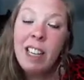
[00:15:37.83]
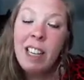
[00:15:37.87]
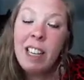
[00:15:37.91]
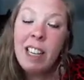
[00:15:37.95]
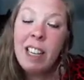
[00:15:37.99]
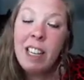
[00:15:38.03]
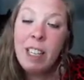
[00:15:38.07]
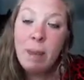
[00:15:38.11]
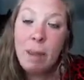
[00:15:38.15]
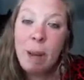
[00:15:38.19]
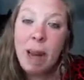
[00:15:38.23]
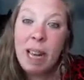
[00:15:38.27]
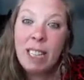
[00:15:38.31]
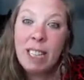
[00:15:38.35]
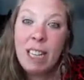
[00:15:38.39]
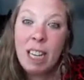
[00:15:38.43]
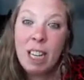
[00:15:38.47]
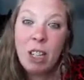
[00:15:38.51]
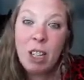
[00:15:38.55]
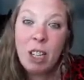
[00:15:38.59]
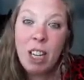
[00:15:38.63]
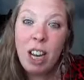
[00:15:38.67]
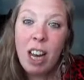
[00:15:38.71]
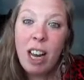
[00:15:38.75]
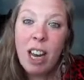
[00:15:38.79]
is a
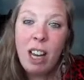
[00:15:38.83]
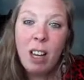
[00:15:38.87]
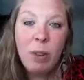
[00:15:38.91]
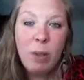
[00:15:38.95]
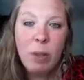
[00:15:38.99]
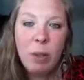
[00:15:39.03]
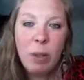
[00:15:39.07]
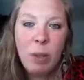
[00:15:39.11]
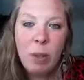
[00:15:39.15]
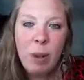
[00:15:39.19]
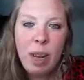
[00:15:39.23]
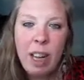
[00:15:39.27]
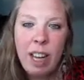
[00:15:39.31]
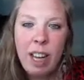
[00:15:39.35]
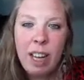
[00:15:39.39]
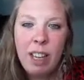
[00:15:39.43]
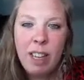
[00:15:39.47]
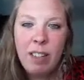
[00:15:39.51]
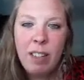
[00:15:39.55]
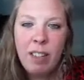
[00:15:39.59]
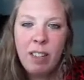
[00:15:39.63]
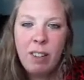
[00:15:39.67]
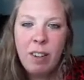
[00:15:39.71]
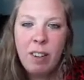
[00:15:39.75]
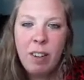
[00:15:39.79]
basking shark, which we're
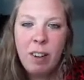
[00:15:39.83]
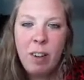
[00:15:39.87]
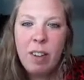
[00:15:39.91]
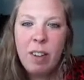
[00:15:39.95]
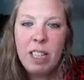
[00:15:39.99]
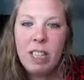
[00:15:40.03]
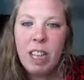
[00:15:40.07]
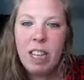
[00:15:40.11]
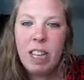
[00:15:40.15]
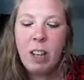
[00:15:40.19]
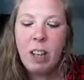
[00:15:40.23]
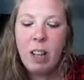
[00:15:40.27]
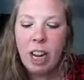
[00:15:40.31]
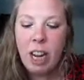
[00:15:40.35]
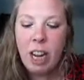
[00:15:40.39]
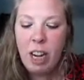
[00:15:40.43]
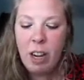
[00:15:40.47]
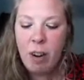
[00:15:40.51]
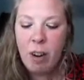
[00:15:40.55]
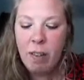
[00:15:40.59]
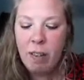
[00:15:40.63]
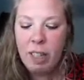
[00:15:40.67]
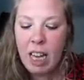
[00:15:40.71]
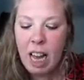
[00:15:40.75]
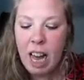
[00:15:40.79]
obviously lucky
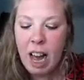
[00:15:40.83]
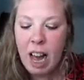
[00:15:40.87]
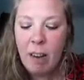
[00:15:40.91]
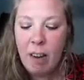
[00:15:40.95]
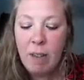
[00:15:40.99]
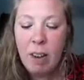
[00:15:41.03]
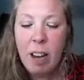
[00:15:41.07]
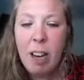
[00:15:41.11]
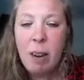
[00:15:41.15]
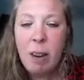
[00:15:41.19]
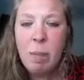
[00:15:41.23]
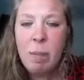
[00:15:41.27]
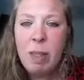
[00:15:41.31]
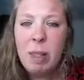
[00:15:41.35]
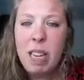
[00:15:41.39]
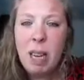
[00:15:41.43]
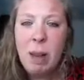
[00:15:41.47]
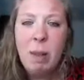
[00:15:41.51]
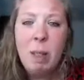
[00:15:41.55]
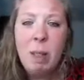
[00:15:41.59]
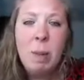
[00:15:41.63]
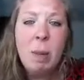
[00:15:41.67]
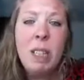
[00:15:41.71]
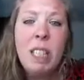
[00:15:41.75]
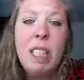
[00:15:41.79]
enough to have and
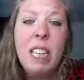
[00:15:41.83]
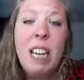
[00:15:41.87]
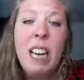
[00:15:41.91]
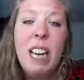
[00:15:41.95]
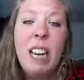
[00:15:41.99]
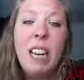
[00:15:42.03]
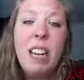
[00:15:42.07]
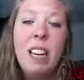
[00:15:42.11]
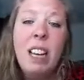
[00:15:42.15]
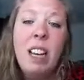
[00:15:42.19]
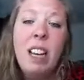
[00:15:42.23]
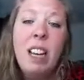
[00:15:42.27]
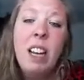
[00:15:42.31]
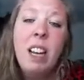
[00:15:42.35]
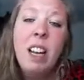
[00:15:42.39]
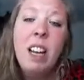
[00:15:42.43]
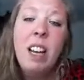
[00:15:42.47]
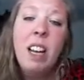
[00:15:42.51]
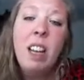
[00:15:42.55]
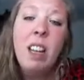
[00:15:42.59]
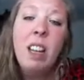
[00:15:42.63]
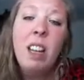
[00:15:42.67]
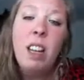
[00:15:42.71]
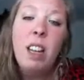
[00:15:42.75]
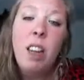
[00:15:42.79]
seem to be seeing
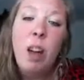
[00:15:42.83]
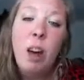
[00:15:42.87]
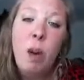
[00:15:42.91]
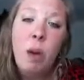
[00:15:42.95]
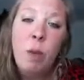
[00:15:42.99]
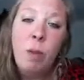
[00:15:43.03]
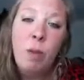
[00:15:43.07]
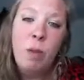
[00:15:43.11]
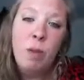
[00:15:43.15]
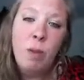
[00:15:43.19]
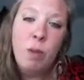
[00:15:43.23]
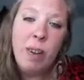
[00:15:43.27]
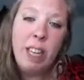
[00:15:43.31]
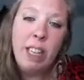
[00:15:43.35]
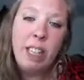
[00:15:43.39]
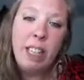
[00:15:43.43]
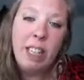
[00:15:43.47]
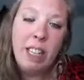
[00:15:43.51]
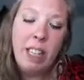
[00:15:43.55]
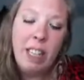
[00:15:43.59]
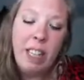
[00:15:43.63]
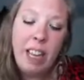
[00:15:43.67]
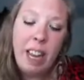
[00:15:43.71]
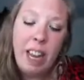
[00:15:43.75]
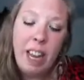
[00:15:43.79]
loads
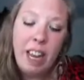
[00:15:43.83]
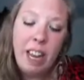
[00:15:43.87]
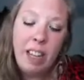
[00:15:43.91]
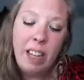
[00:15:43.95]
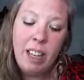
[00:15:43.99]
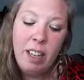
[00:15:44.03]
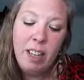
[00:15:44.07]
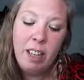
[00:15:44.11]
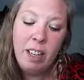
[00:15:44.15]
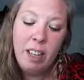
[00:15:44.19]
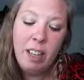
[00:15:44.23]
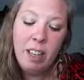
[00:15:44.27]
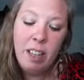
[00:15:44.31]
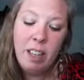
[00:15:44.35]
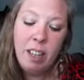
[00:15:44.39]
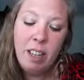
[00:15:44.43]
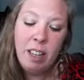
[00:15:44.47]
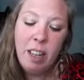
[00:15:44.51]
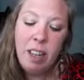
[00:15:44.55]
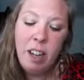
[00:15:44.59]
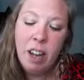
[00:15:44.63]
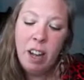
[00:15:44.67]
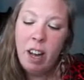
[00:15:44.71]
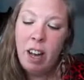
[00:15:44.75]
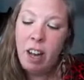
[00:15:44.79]
recently.
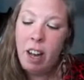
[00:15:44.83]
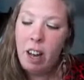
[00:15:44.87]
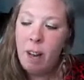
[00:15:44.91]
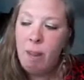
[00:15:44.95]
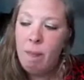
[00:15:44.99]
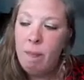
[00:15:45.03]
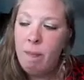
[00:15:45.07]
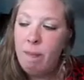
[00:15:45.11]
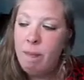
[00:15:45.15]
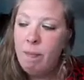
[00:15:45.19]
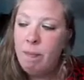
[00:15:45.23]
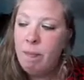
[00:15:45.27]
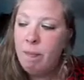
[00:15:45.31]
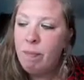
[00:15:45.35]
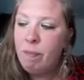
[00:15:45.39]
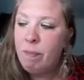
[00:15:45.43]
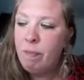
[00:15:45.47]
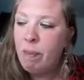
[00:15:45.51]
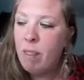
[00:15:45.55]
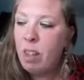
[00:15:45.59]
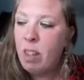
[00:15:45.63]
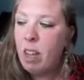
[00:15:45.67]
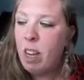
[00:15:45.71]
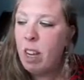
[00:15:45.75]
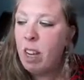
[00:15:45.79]

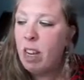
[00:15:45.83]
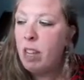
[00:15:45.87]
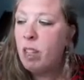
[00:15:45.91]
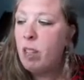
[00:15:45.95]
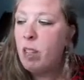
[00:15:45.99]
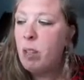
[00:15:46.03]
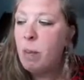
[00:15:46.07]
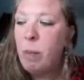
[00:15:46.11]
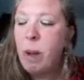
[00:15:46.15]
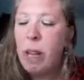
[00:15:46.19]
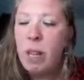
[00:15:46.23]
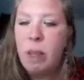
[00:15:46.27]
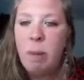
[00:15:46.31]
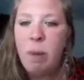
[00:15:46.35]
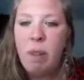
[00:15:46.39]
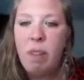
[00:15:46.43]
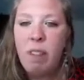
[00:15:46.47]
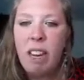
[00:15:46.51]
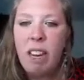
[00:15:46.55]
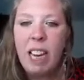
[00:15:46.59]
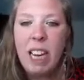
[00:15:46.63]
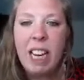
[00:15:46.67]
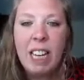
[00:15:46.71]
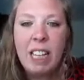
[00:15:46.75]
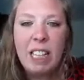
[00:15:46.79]
It just makes me
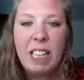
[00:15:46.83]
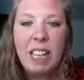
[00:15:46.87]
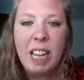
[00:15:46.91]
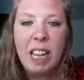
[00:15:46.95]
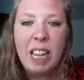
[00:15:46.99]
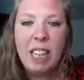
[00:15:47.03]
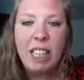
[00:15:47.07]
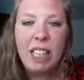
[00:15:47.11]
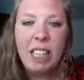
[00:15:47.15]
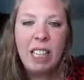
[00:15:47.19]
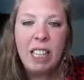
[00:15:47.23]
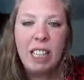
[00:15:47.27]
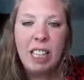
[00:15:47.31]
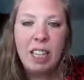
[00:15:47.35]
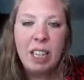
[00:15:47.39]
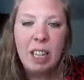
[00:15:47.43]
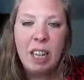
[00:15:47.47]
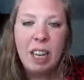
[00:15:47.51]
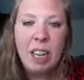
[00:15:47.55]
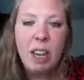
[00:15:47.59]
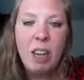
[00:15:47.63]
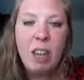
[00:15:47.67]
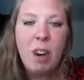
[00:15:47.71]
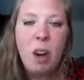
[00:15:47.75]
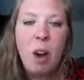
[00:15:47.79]
really excited
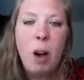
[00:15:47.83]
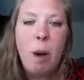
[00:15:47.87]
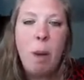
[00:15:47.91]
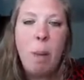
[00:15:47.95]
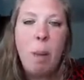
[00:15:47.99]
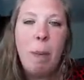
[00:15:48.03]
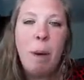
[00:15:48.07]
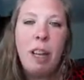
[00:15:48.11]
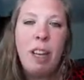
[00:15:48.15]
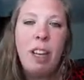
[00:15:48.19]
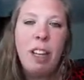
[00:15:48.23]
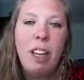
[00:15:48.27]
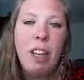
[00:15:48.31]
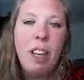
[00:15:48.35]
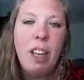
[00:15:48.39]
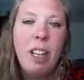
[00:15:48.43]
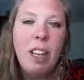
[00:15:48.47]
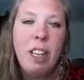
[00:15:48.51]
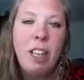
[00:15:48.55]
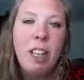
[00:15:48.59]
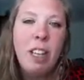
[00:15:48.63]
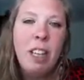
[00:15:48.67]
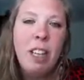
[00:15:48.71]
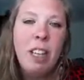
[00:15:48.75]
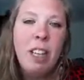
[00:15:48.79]
and hoping that
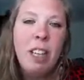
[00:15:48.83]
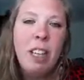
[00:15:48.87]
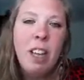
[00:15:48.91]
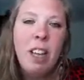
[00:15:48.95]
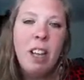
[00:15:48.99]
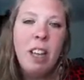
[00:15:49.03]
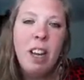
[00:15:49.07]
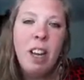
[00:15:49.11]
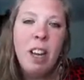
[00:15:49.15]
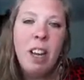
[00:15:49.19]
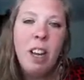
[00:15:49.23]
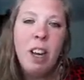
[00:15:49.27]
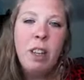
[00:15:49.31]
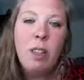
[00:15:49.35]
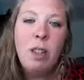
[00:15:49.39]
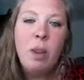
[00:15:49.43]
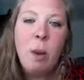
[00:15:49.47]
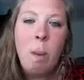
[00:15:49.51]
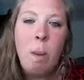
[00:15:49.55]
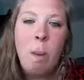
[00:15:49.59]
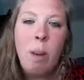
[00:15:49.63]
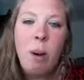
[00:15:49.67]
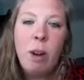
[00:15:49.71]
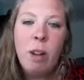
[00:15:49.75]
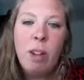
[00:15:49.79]
at
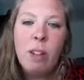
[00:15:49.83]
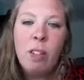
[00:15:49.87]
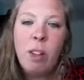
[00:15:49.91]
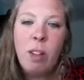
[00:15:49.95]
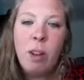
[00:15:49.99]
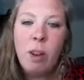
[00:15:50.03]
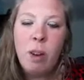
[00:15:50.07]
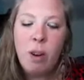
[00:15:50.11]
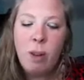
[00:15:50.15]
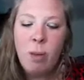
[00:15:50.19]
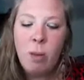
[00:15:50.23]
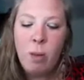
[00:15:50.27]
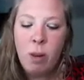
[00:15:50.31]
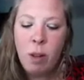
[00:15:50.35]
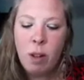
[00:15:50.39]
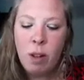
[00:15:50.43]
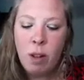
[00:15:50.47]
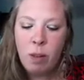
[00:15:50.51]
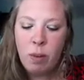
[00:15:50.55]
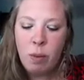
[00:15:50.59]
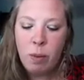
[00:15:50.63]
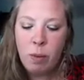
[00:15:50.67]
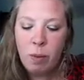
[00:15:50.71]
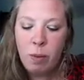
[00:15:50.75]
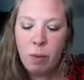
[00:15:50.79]
some point soon
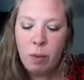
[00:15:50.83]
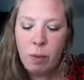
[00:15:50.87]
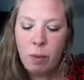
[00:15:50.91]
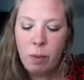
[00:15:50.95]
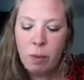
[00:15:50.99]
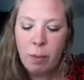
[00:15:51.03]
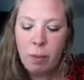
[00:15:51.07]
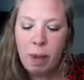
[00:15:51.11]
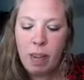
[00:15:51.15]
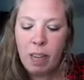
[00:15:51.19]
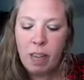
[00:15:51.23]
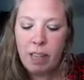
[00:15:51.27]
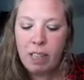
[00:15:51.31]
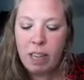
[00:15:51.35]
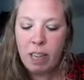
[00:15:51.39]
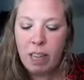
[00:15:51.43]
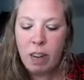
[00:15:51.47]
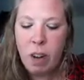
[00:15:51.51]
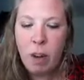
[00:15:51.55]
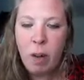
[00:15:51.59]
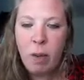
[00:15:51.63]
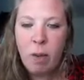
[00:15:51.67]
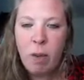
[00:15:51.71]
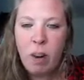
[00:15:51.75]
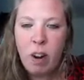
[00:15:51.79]
we'll be able to
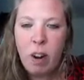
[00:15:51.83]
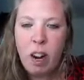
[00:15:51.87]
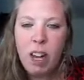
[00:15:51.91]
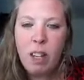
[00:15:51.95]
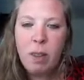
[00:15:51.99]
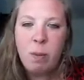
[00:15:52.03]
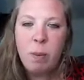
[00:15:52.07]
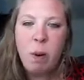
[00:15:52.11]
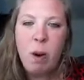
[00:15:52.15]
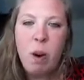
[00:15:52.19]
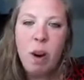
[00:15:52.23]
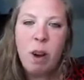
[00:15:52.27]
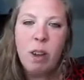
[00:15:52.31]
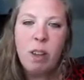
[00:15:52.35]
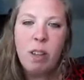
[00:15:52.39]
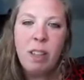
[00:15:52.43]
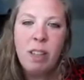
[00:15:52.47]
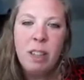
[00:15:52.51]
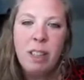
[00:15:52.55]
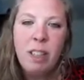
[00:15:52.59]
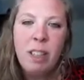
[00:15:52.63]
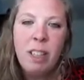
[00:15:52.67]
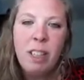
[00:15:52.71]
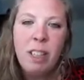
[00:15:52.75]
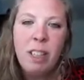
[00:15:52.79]
go for a nice walk